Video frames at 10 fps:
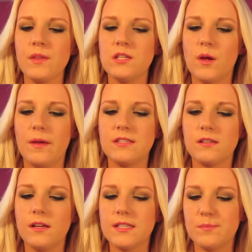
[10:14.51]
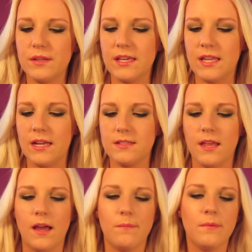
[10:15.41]
So I basically explained that to
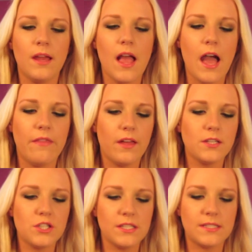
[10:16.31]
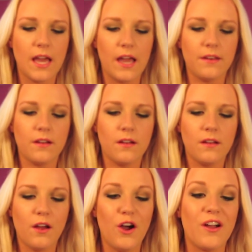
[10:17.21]
them. And then she said,
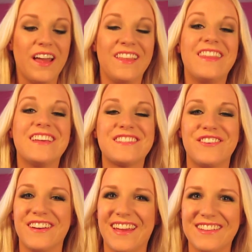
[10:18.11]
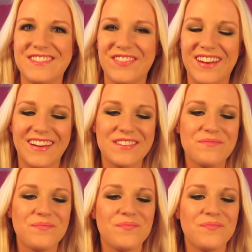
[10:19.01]
okay, this one gets me.